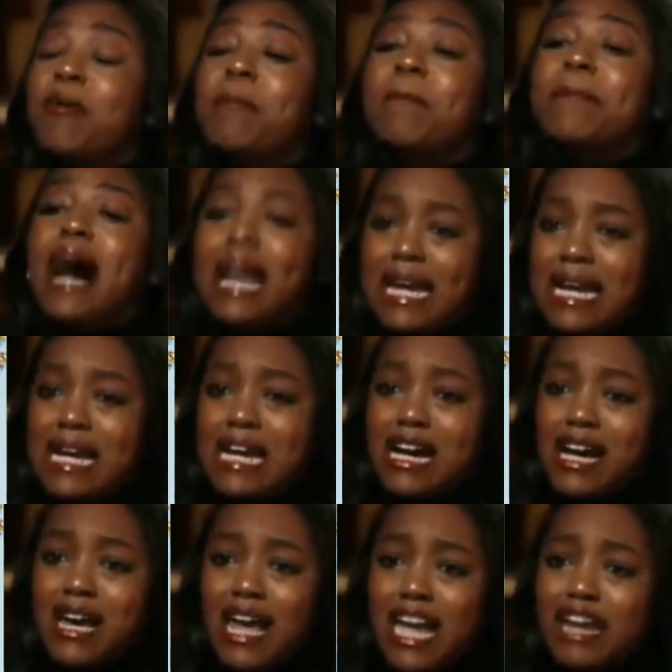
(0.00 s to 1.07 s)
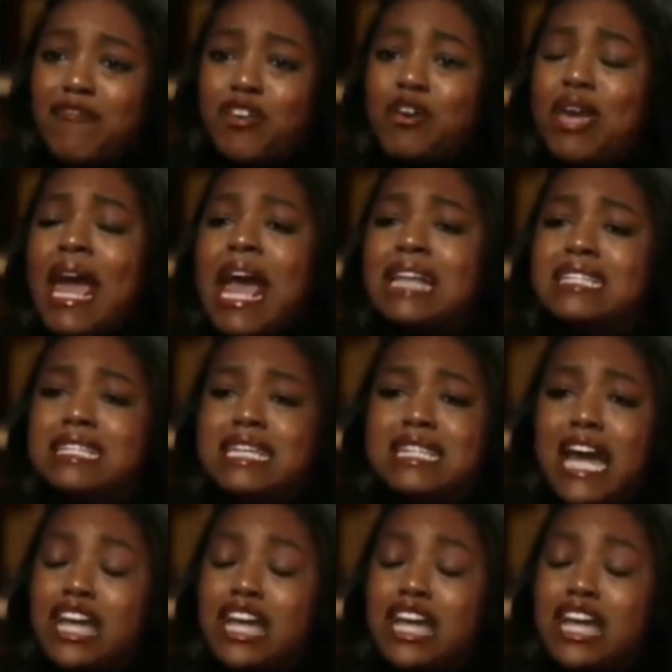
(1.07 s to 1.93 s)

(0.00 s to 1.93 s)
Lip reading: certain people took advantage of him,